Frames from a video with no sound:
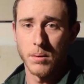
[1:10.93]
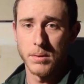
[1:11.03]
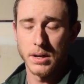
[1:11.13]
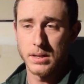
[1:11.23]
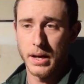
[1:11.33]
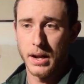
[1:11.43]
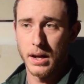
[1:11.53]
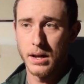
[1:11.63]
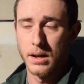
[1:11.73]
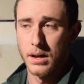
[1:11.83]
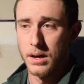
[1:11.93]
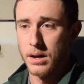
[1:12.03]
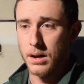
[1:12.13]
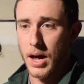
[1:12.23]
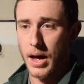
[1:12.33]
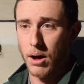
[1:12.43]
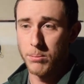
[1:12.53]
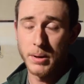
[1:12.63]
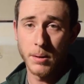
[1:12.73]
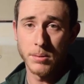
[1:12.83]
things that I'll
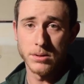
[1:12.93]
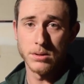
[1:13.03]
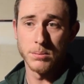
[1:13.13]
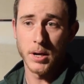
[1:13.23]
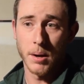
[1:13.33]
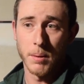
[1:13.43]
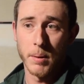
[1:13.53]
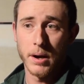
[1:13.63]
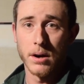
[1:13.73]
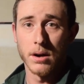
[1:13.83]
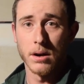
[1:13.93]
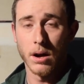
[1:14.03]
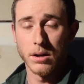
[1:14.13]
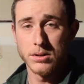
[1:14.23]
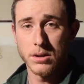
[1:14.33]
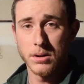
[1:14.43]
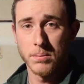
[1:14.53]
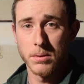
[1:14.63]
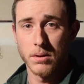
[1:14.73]
be able to become a better hunter